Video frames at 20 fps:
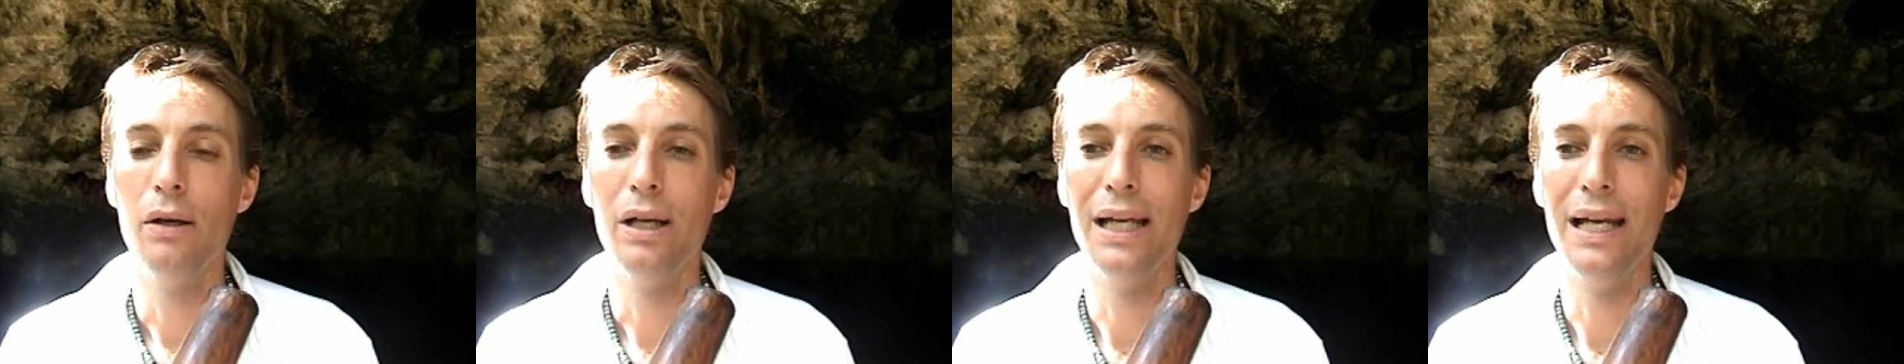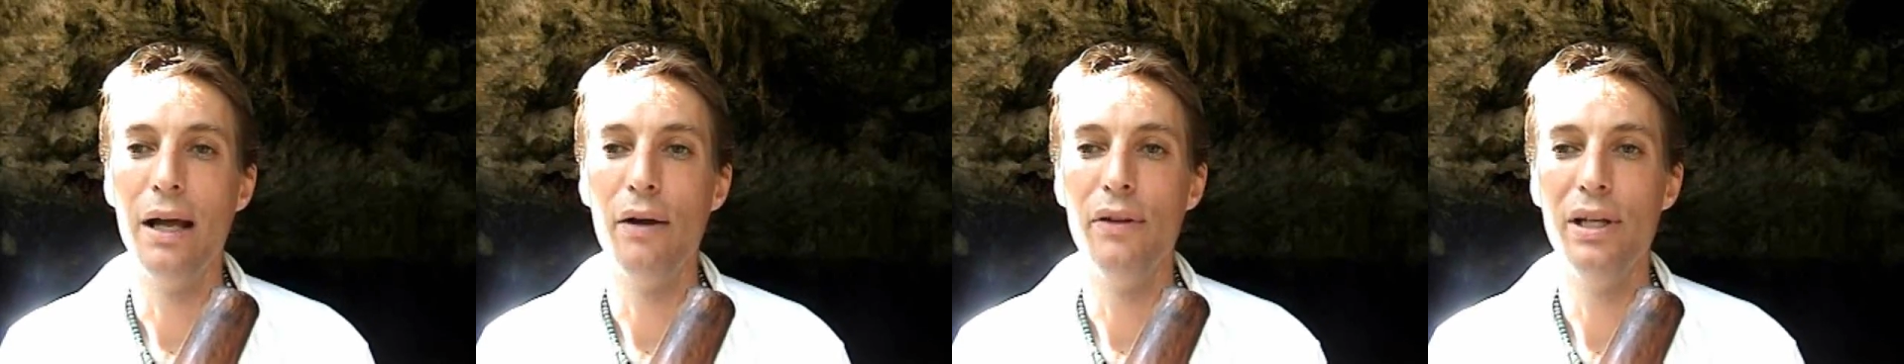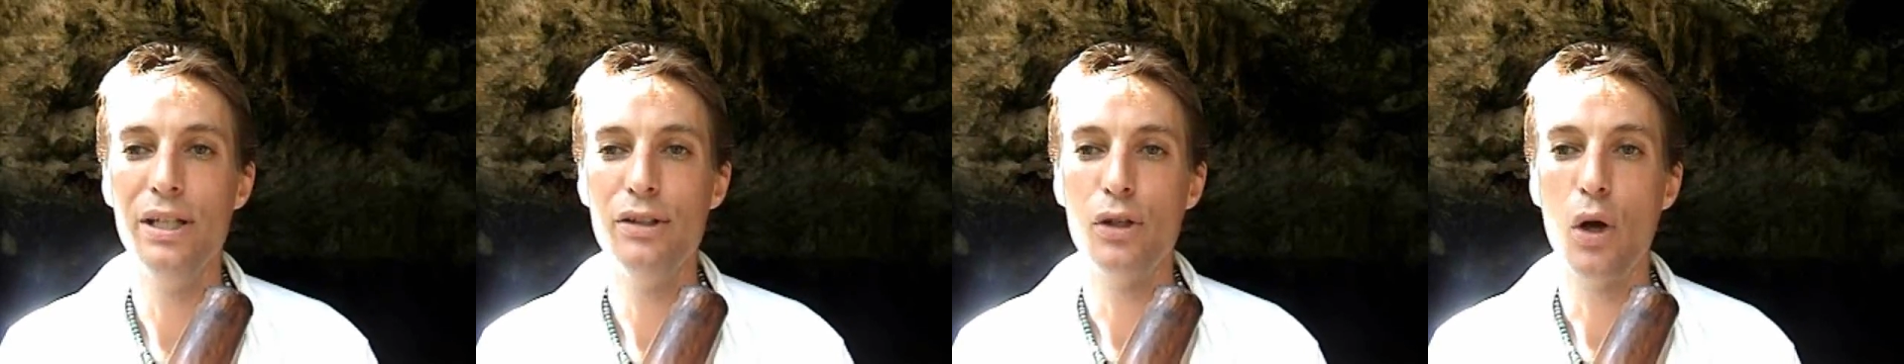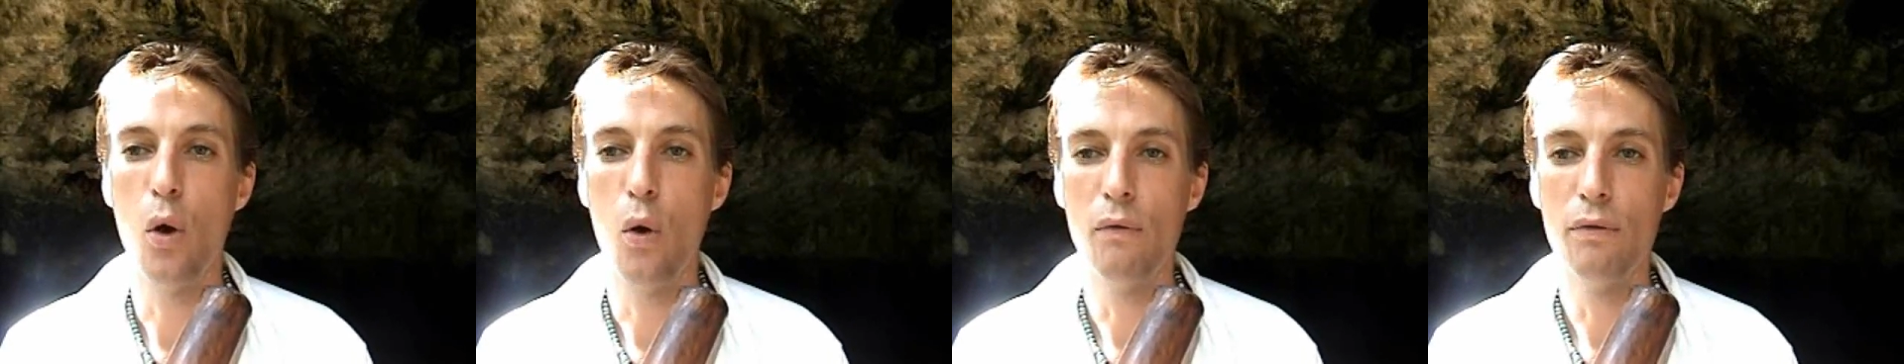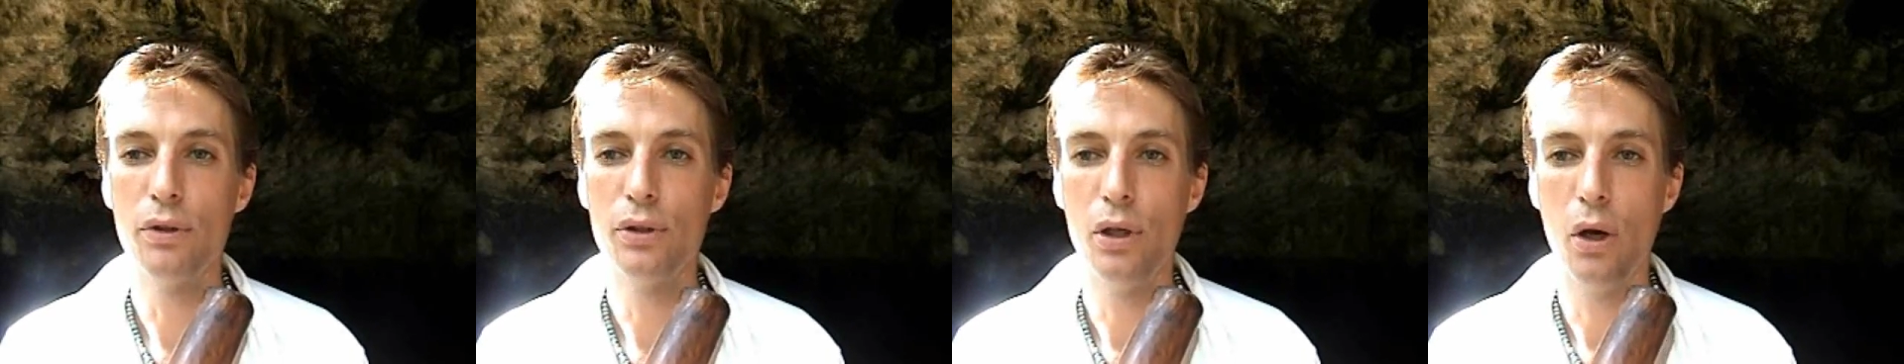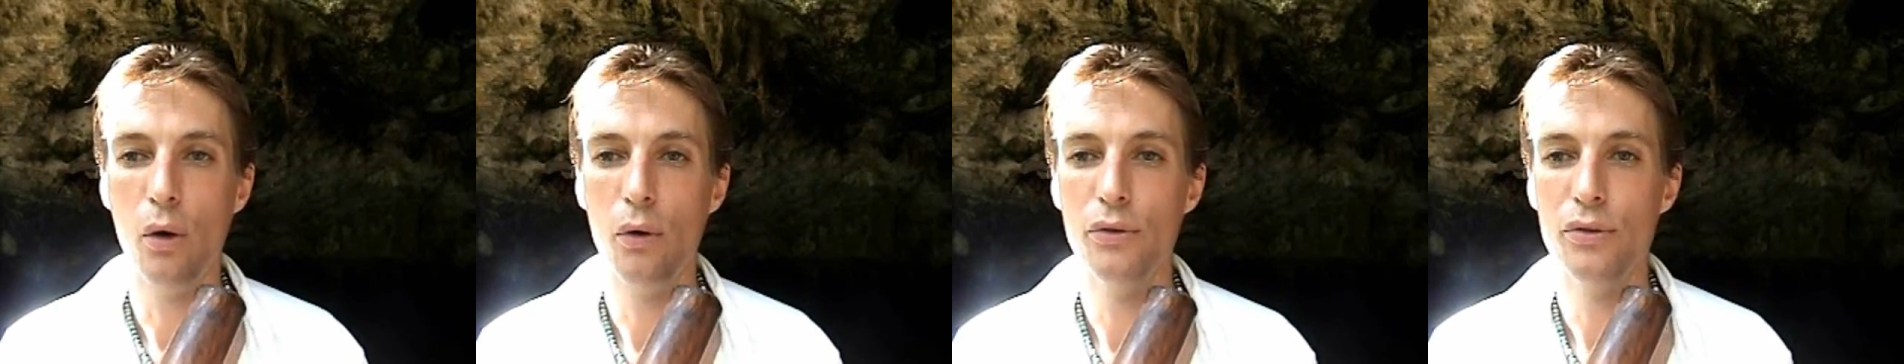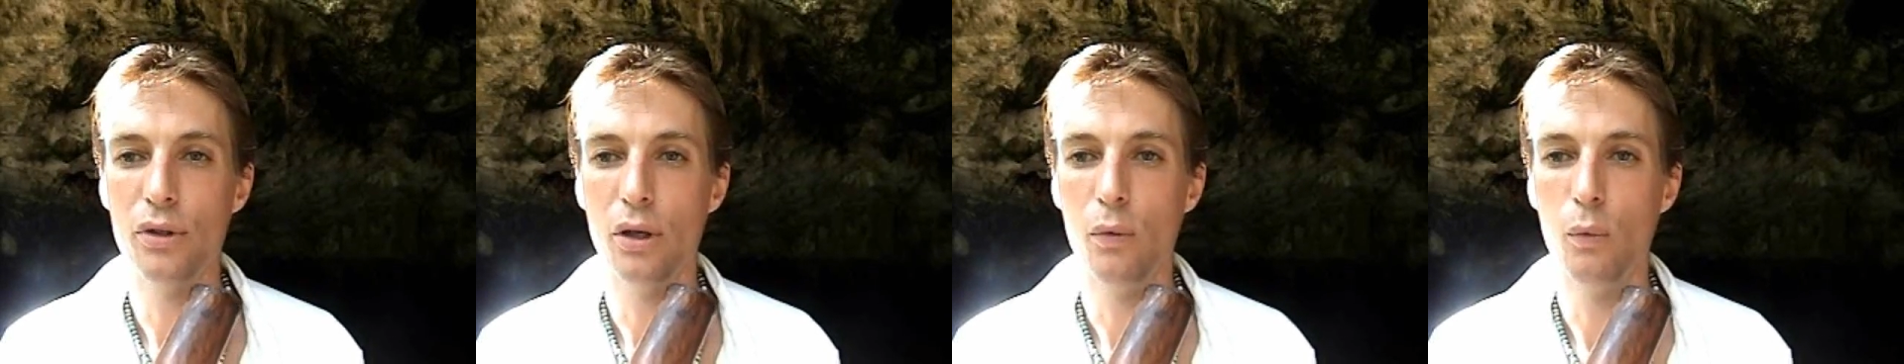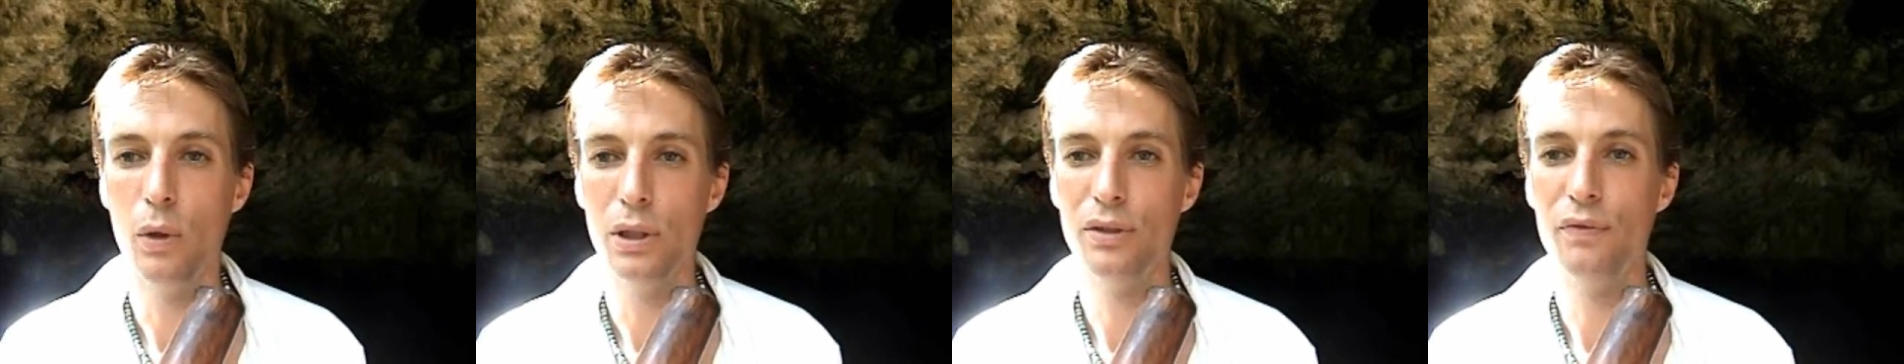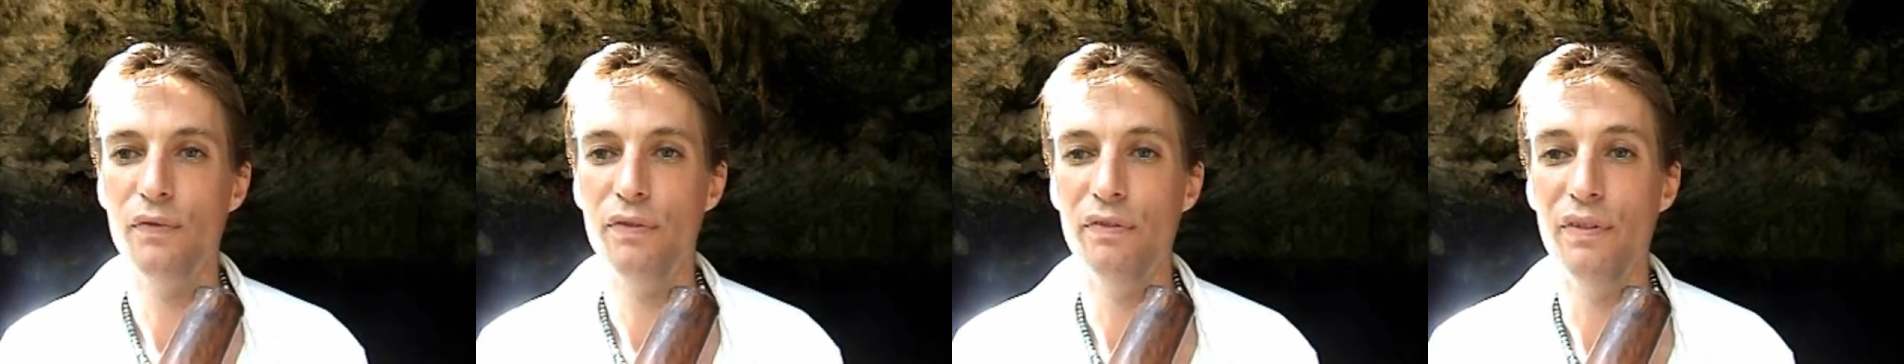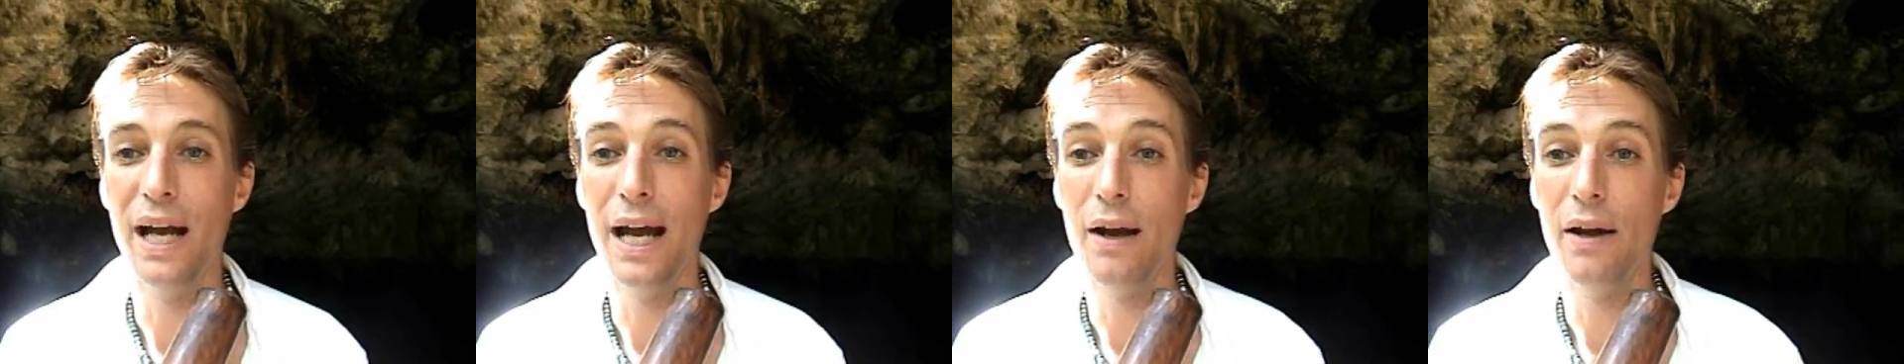Okay, now these overtones are what's
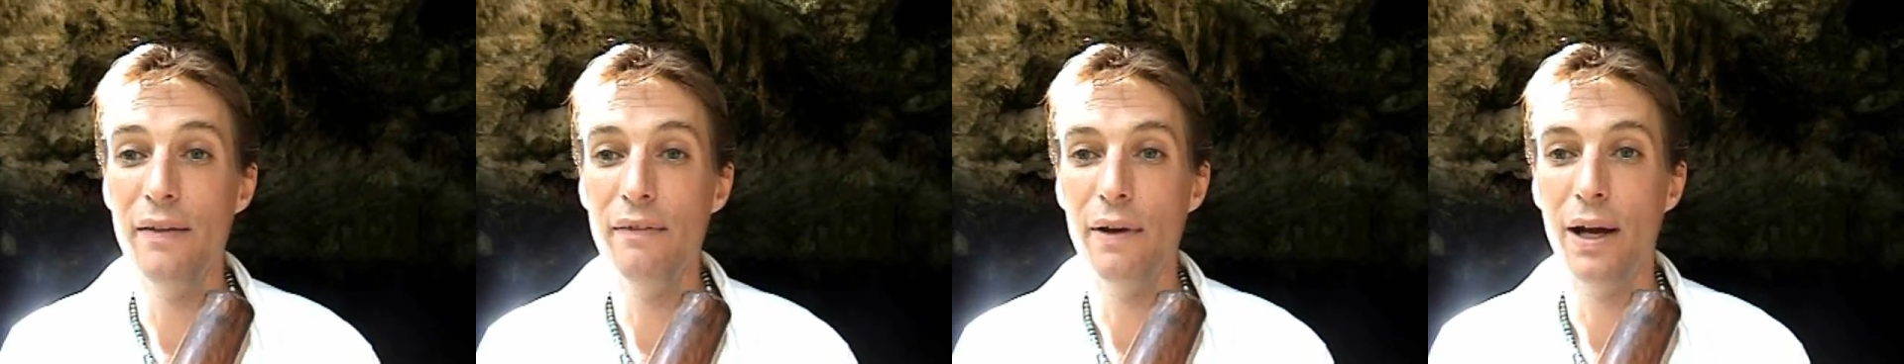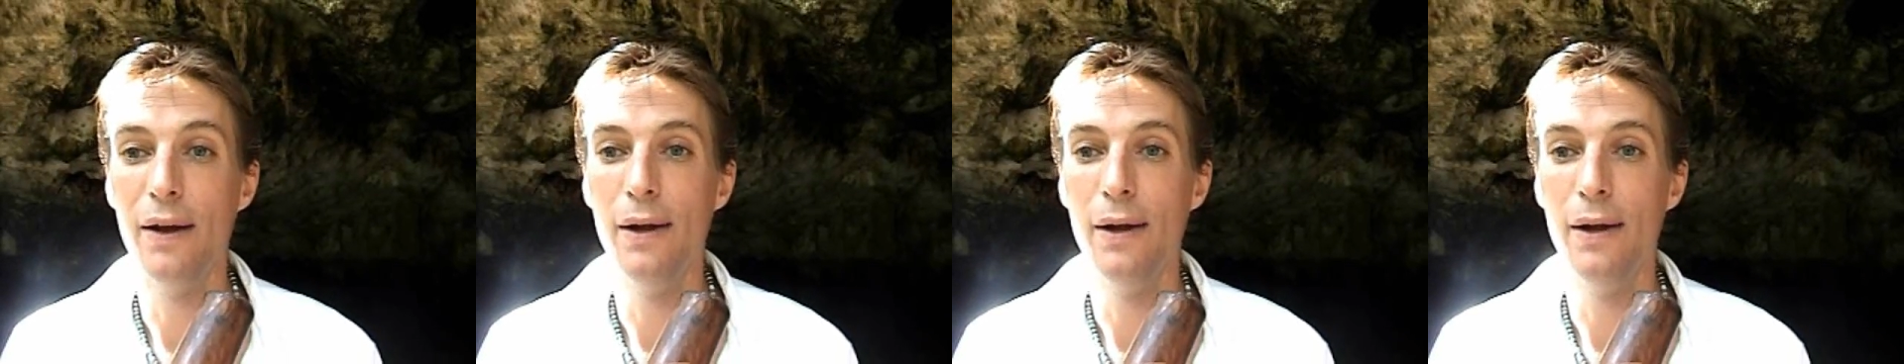very,